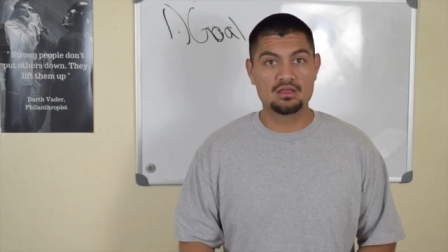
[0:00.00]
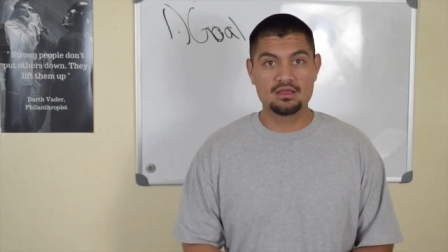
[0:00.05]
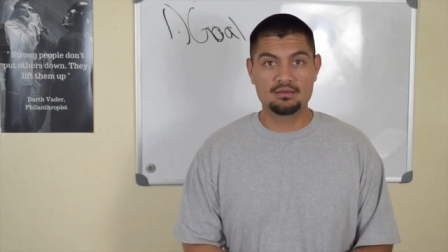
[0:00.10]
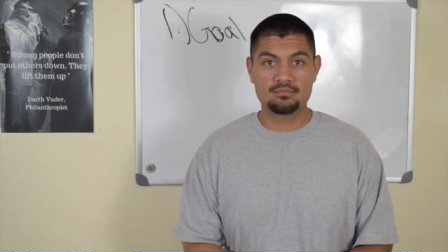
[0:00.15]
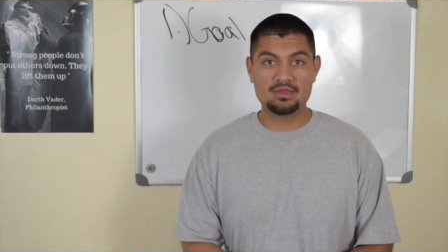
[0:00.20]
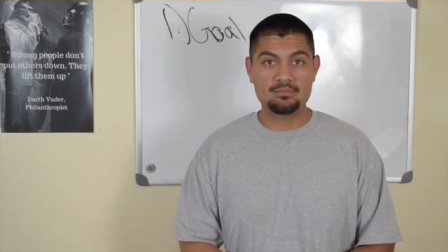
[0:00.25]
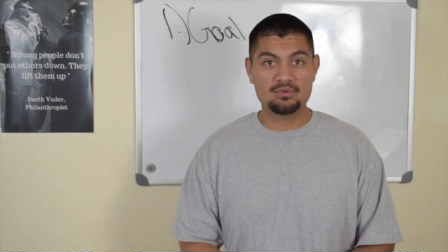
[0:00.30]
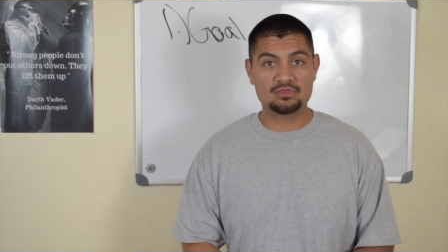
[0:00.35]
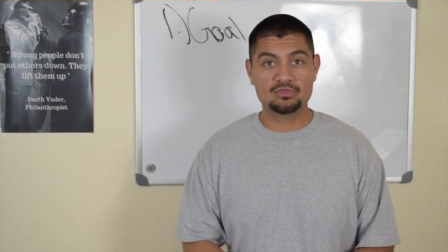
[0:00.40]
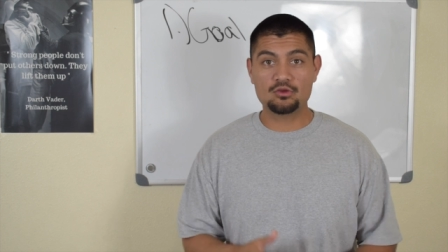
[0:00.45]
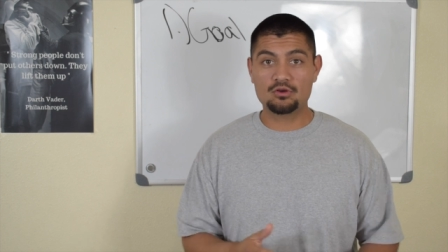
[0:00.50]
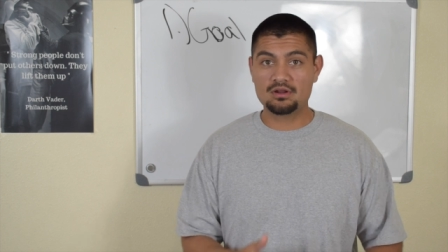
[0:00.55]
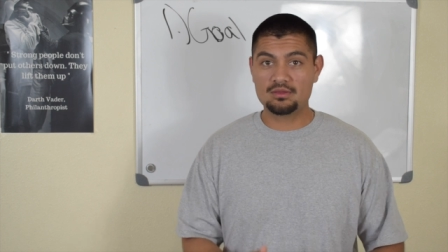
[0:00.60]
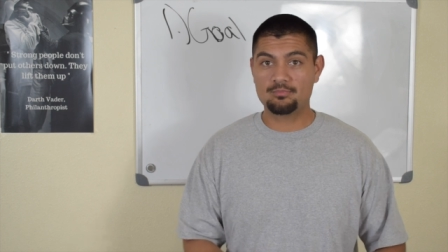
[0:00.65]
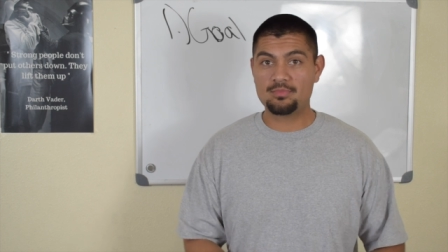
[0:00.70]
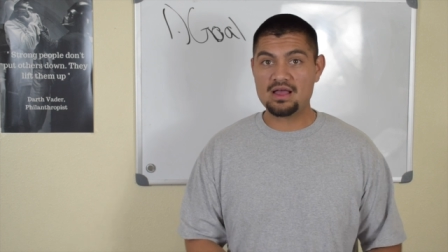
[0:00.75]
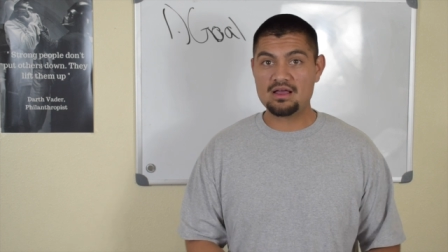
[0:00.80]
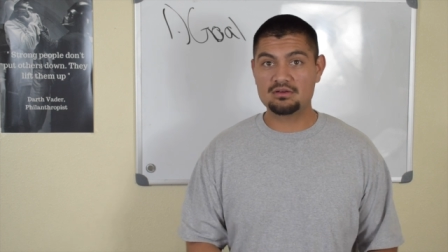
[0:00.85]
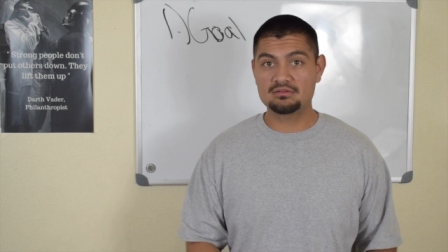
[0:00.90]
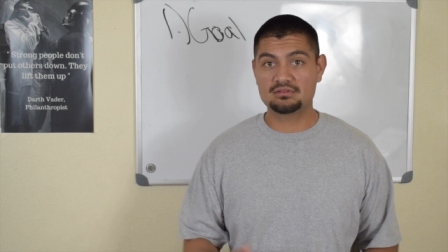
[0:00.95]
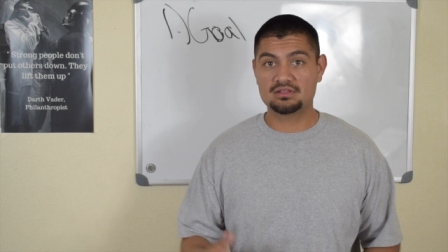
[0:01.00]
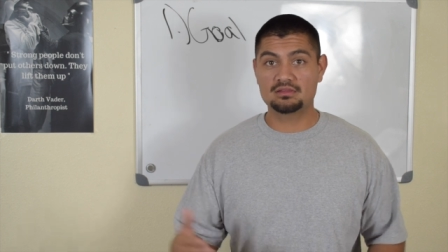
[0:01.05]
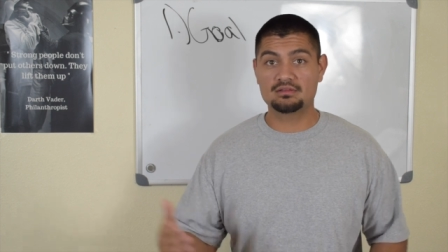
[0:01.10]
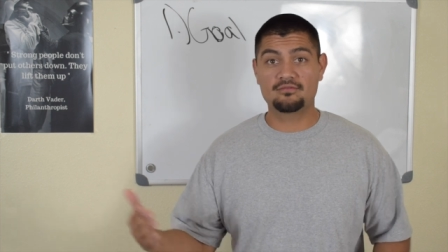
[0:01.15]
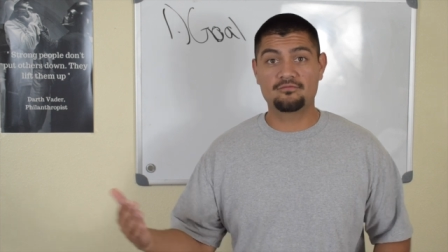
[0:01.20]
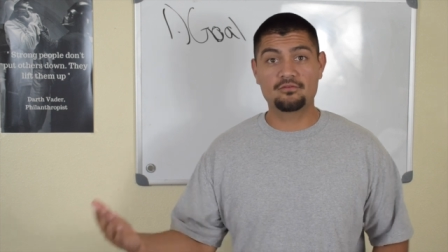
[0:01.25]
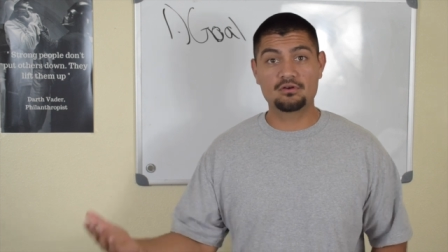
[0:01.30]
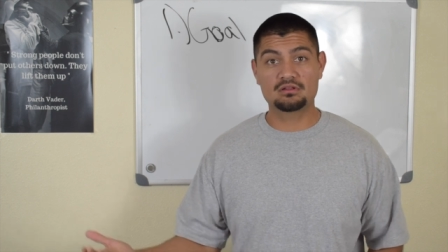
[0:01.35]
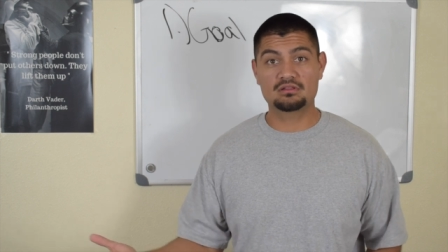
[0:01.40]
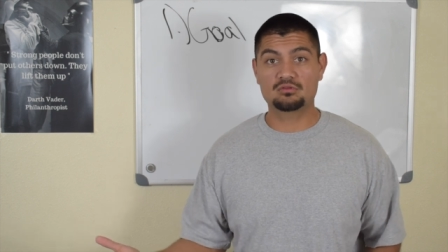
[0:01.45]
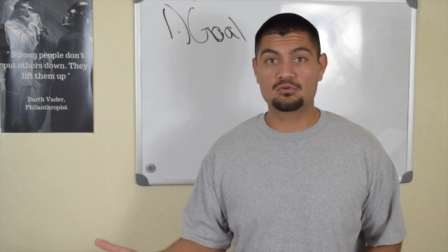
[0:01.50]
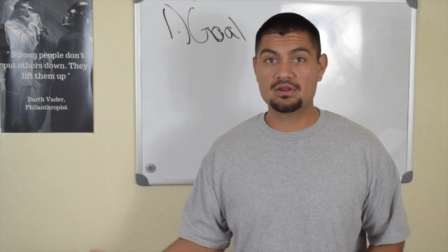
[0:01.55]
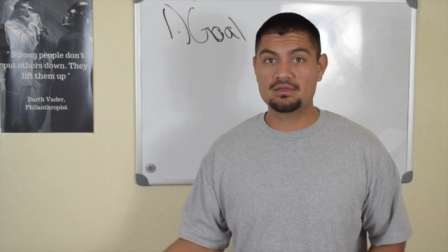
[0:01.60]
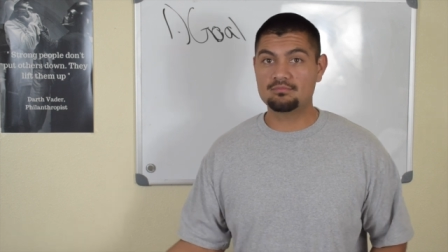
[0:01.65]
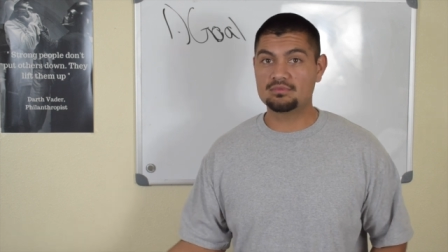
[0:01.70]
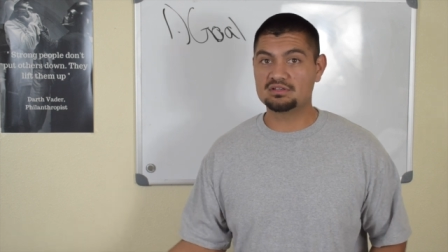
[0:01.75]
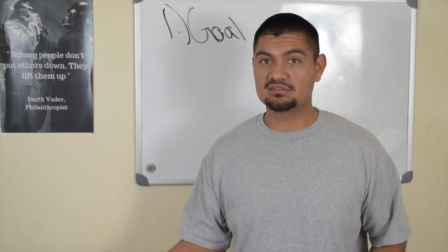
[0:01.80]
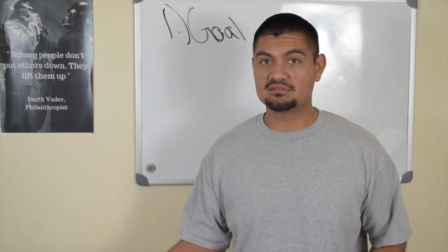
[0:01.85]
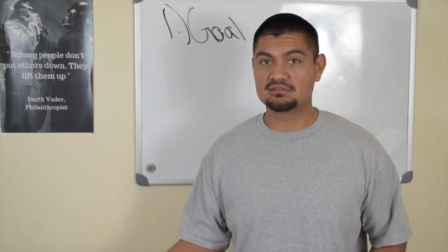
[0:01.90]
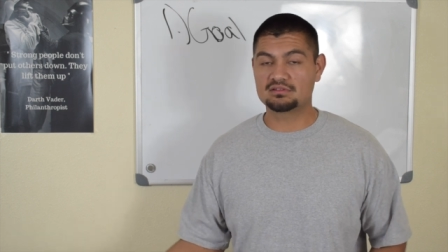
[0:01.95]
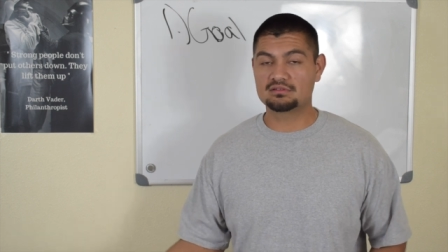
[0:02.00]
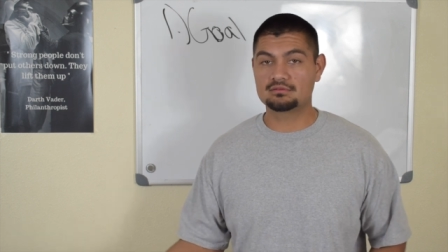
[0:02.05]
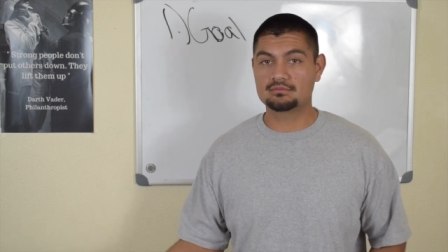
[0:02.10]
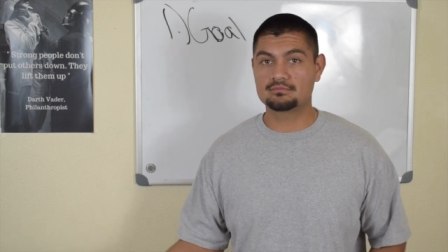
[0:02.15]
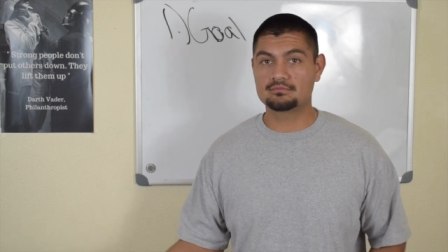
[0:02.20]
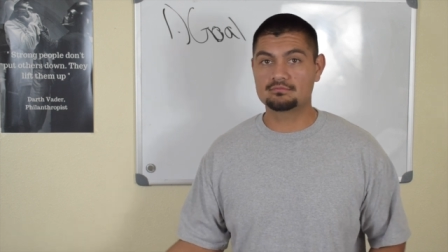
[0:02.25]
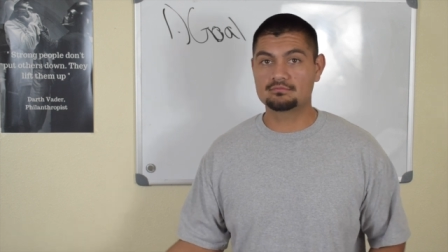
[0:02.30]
Maybe thirty pounds in the first three months.